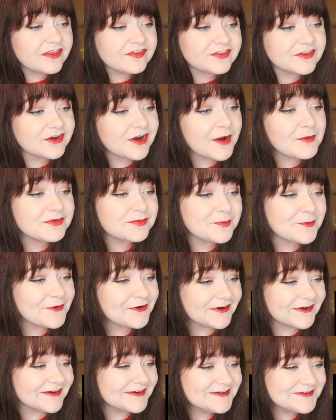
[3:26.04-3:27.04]
That's the year I was
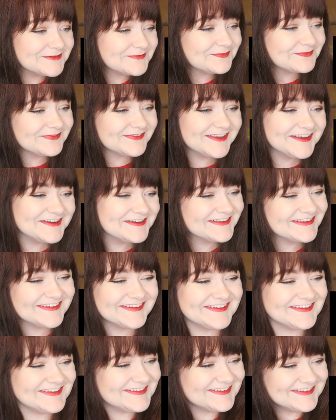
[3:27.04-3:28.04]
born.
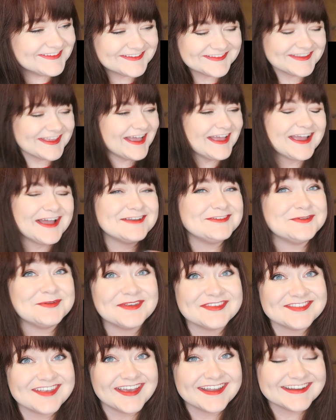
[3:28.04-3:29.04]
I got
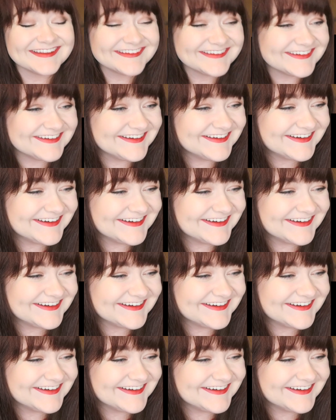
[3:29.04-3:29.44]
too excited.